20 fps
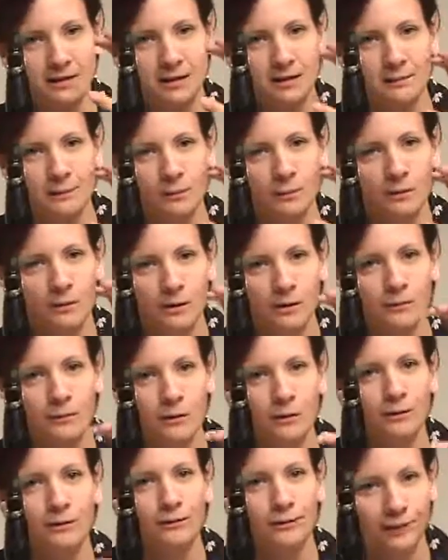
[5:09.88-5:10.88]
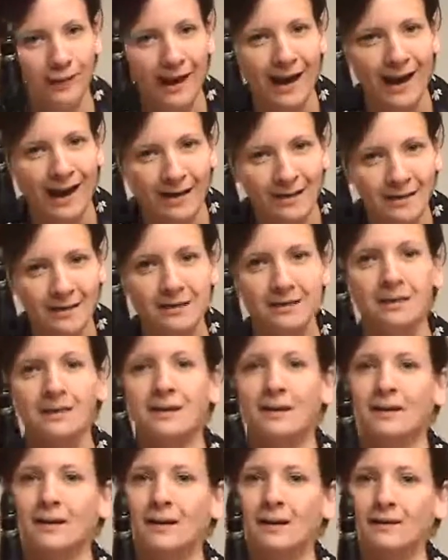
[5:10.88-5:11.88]
to get more and more flat,
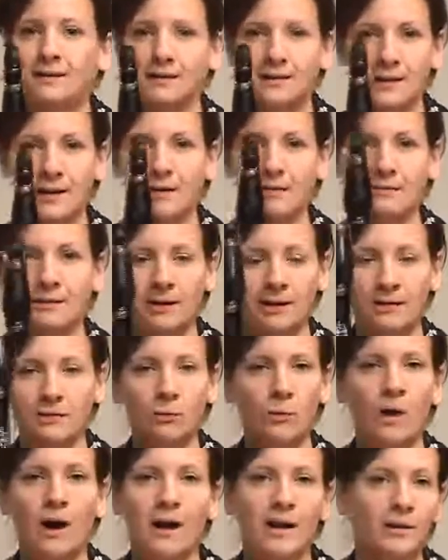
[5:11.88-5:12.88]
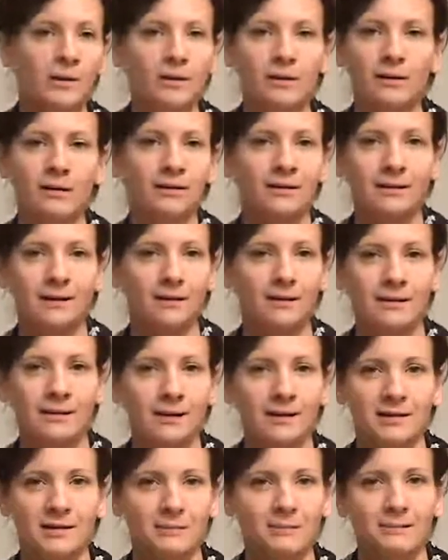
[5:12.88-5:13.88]
and the sound gets wider and
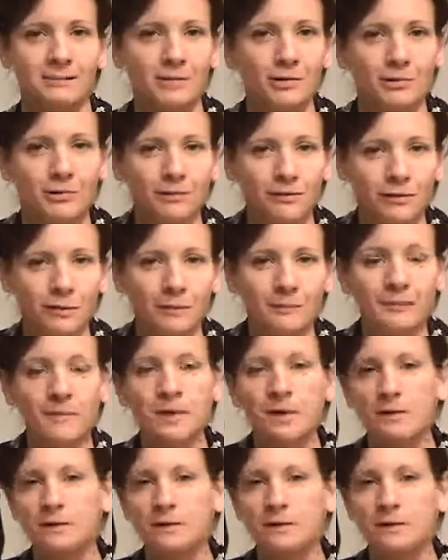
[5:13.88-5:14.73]
less beautiful.